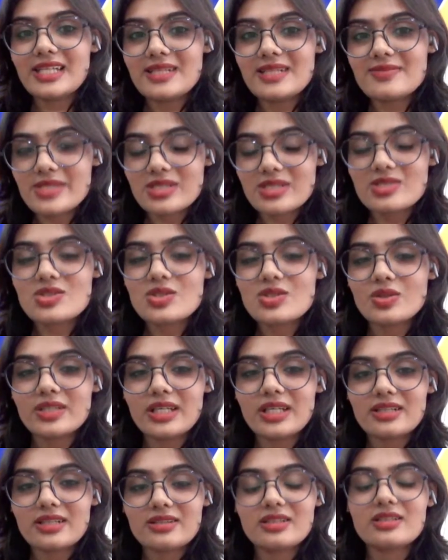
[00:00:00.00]
It helps
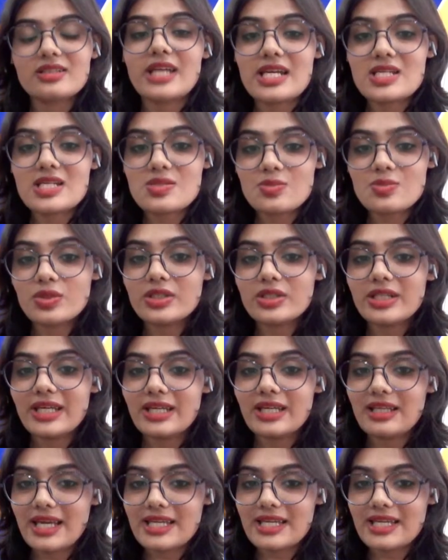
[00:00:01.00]
ensure that the dashboard
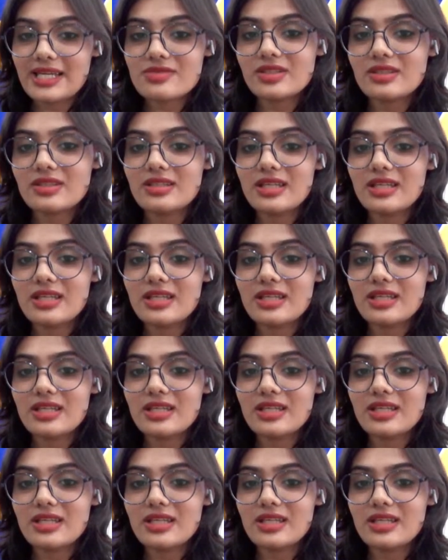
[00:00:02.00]
aligns with their
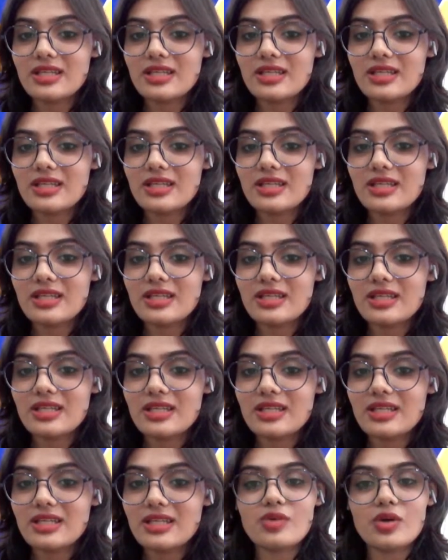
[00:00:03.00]
needs and
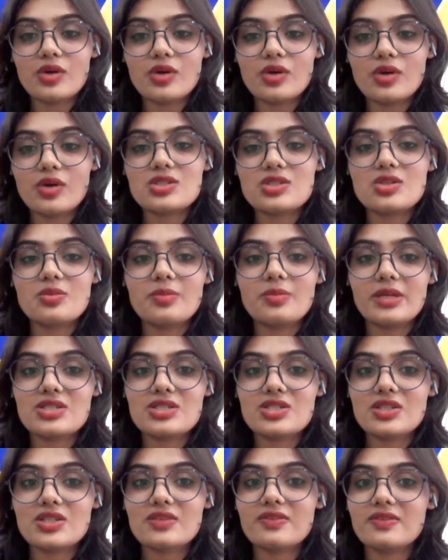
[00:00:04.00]
expectations. Never forget
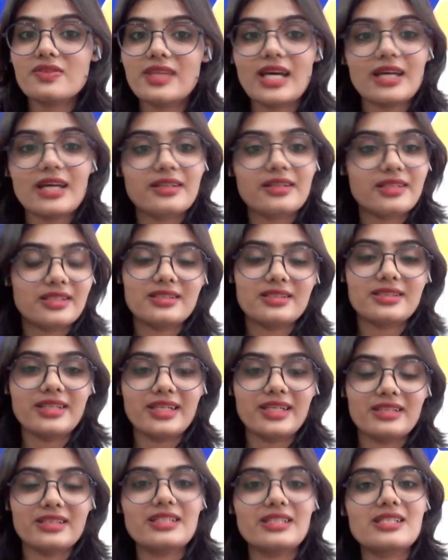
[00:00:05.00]
to mention that at
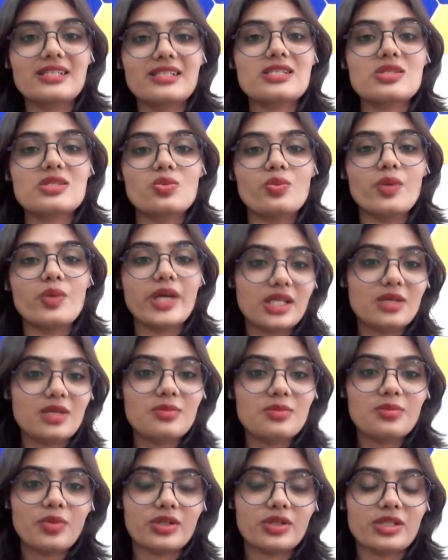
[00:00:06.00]
the end. It is very
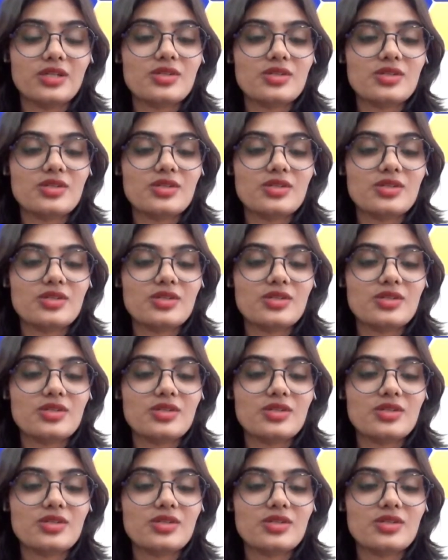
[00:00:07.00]
important.